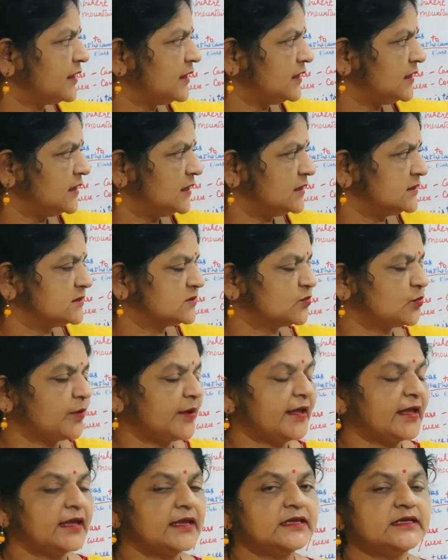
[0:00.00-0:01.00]
he is
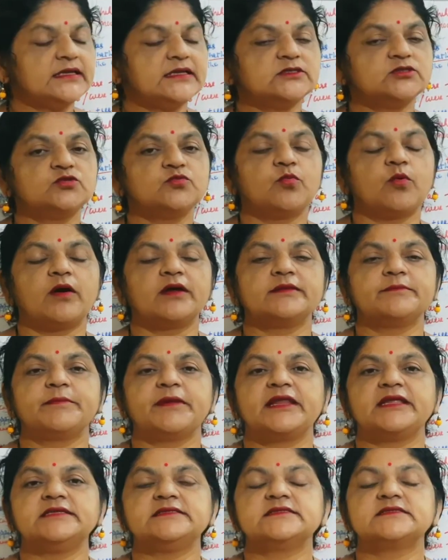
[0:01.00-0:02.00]
eager for
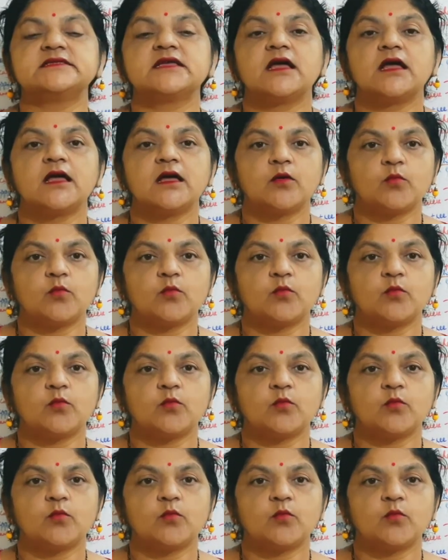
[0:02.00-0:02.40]
praise